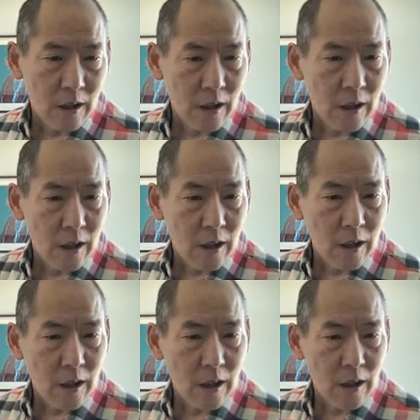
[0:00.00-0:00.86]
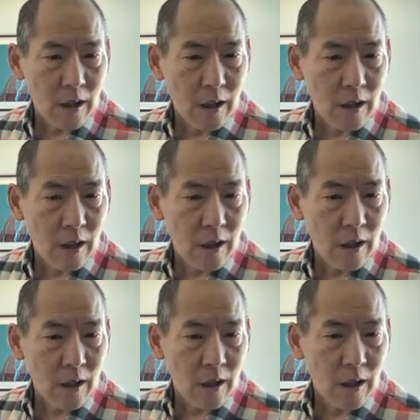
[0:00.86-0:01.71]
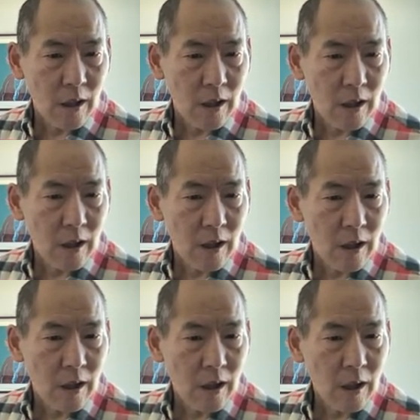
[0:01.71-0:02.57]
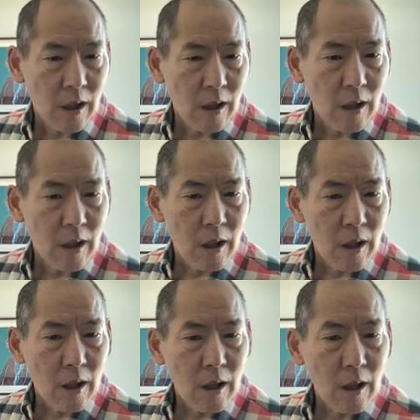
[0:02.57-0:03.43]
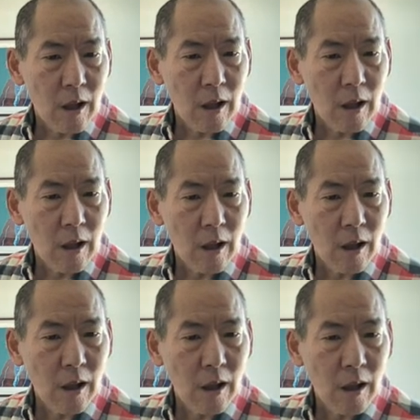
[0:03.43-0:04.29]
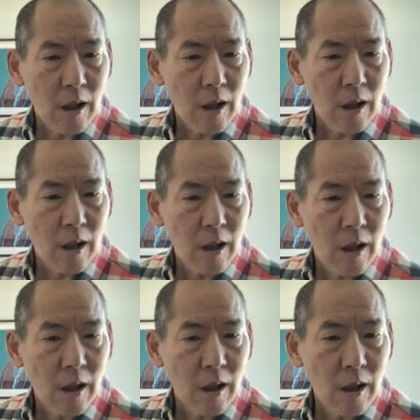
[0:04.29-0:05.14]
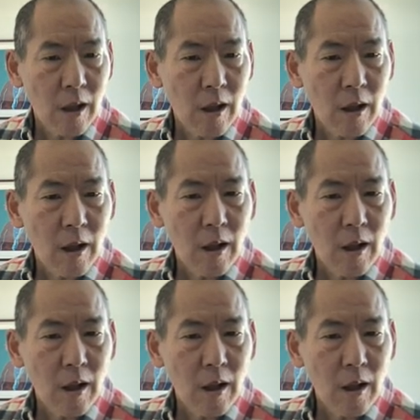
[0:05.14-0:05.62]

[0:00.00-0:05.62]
This person isn't speaking.